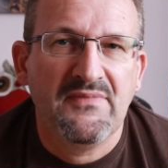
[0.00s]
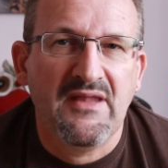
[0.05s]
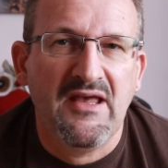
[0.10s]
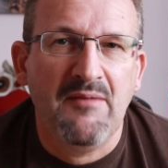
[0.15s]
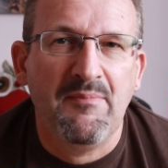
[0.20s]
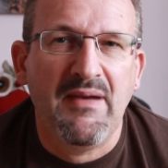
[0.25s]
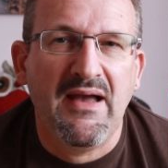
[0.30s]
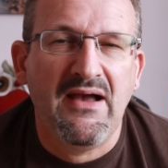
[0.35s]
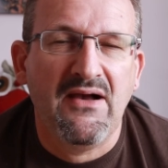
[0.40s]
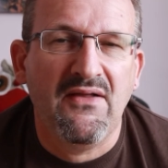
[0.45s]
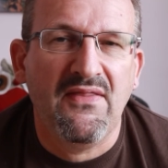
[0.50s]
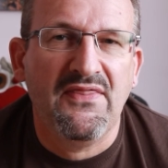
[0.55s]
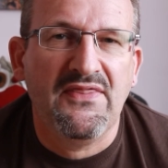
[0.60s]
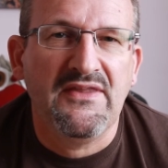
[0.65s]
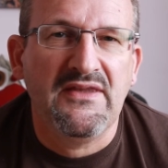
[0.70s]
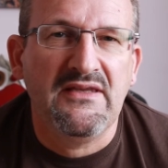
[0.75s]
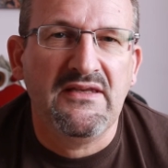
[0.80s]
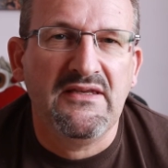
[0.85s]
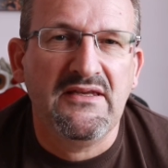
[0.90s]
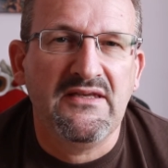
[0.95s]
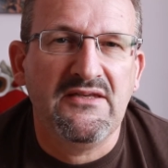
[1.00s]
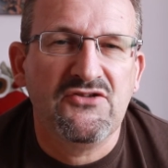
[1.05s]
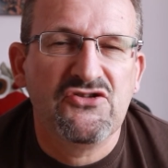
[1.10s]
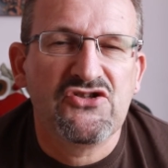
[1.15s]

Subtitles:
about the